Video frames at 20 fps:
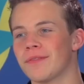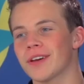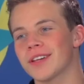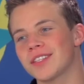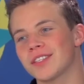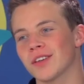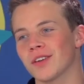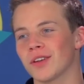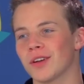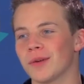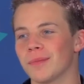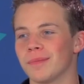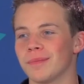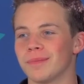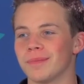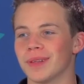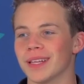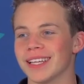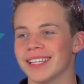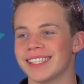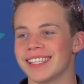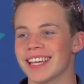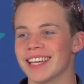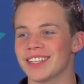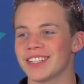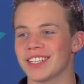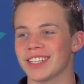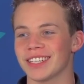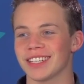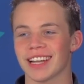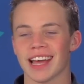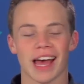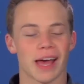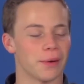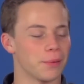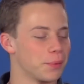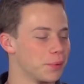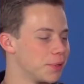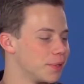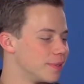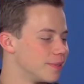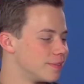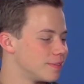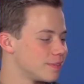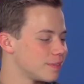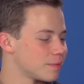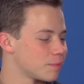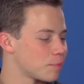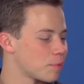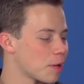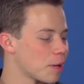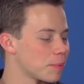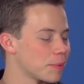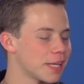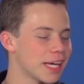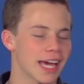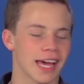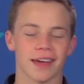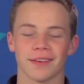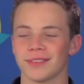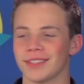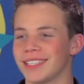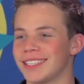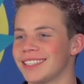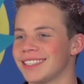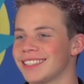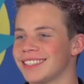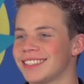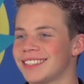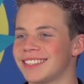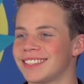If I still had a PlayStation, I would probably have it.